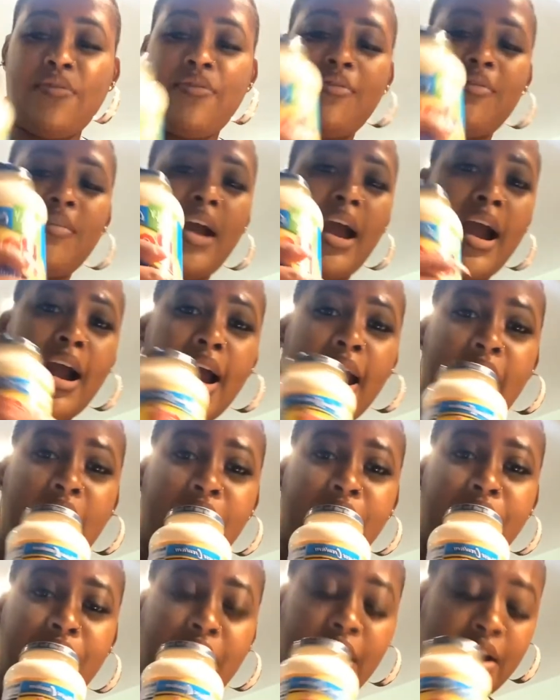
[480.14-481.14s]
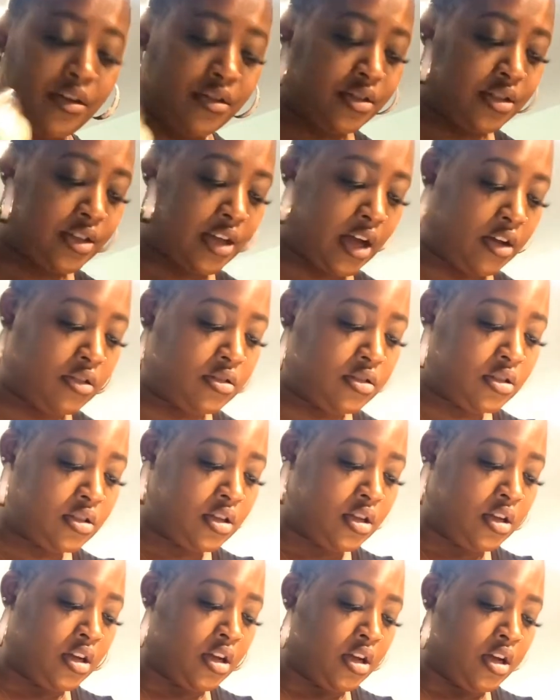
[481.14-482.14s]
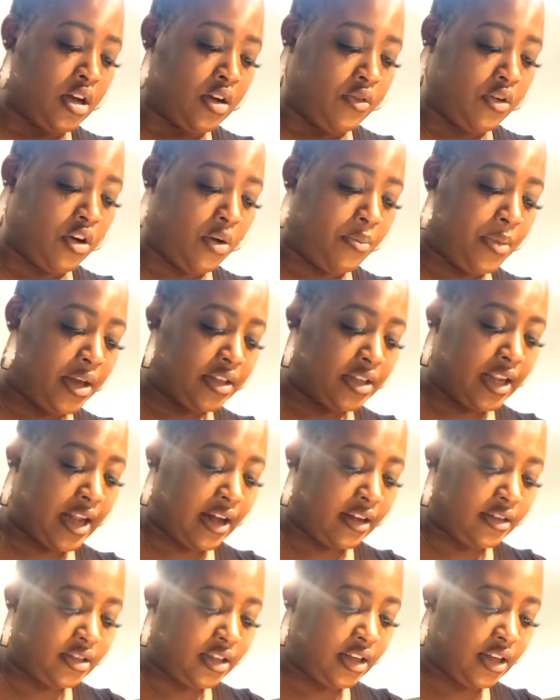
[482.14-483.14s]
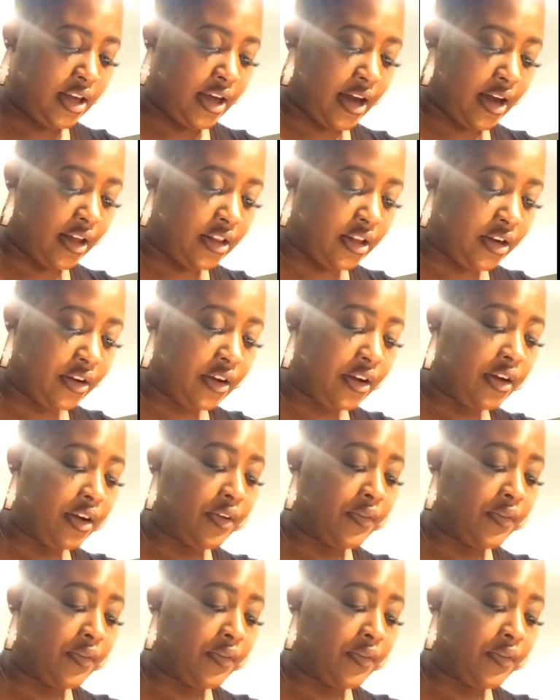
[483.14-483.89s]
of our Alfredo sauce. We'll mix it all together.